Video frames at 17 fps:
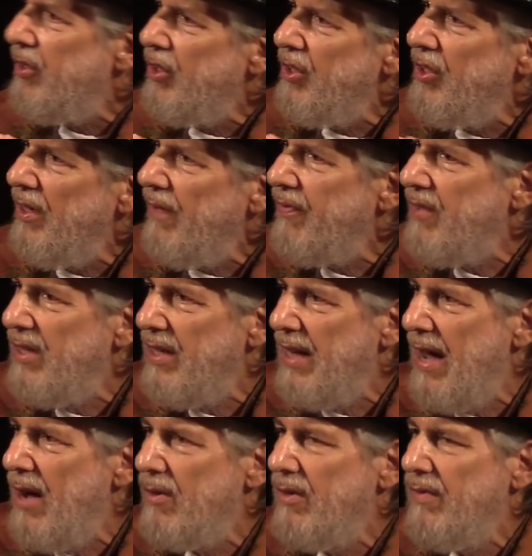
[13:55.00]
shifted
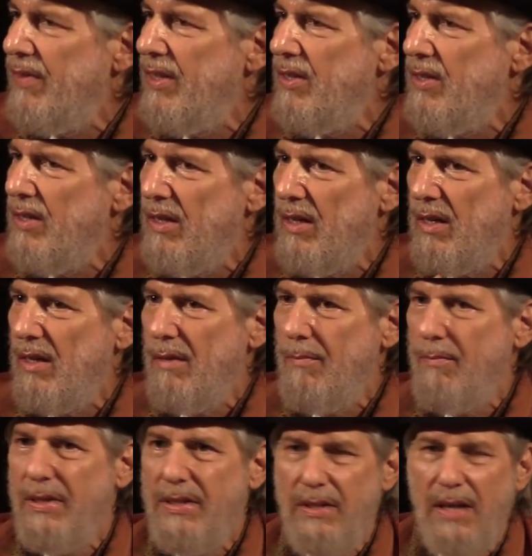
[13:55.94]
out of
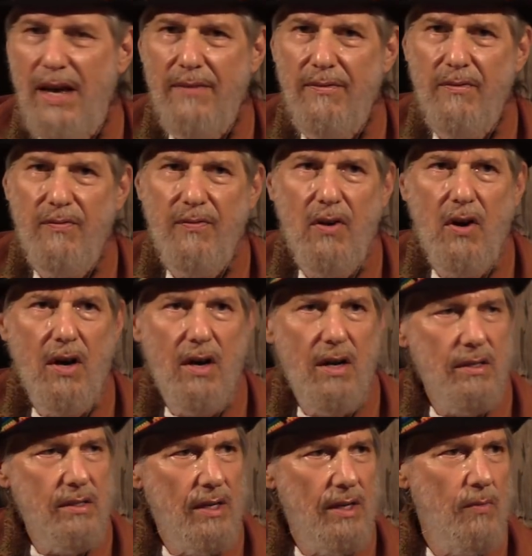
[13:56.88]
India, but not
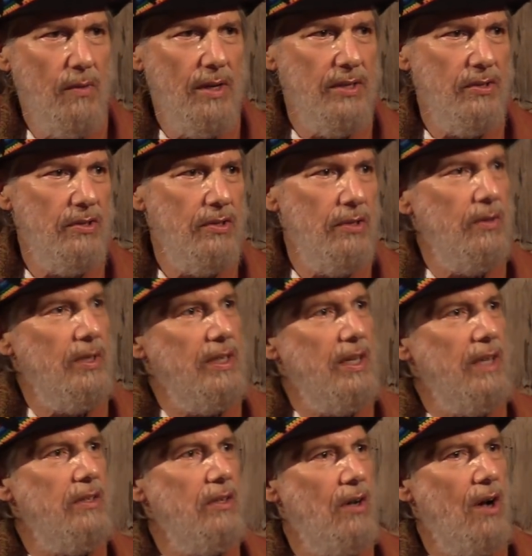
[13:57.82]
far. They went to
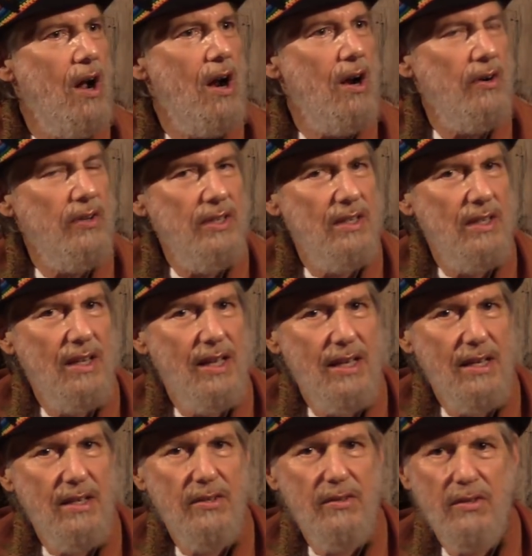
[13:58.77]
another Arya
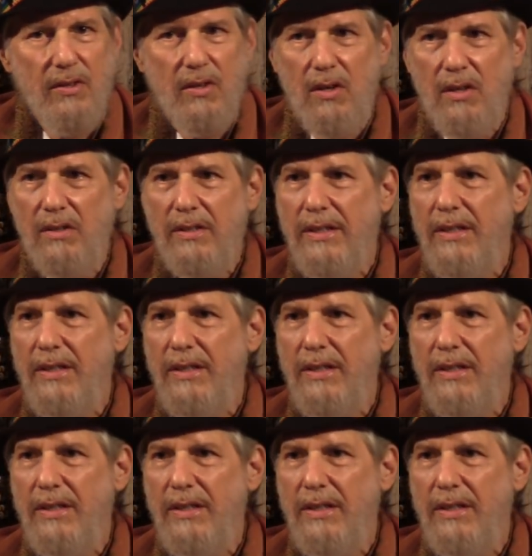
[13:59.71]
land called